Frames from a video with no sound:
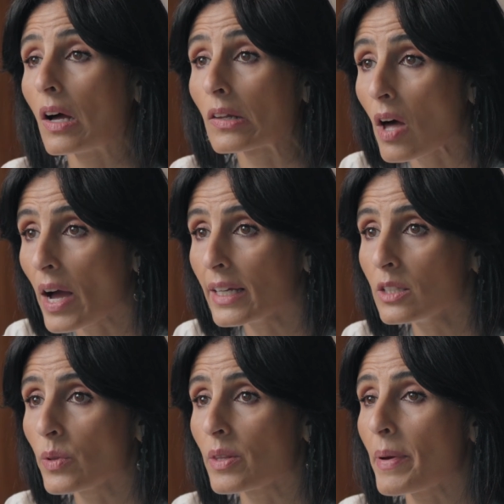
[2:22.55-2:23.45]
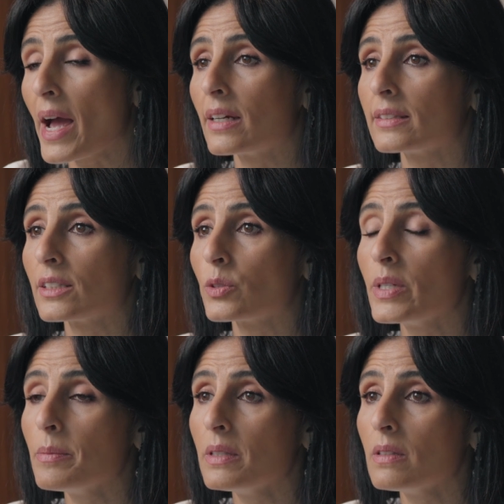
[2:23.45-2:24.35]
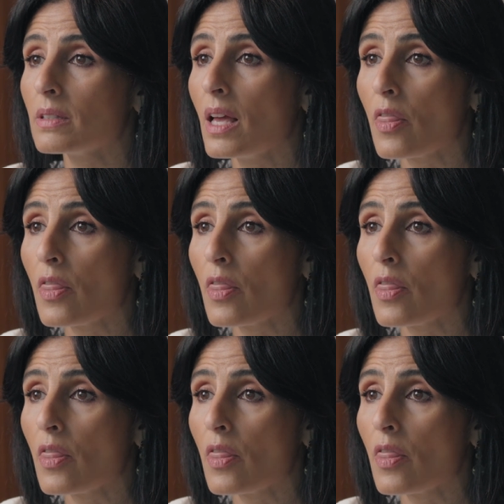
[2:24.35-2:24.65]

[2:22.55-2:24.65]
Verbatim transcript: aligned with the Paris Agreement,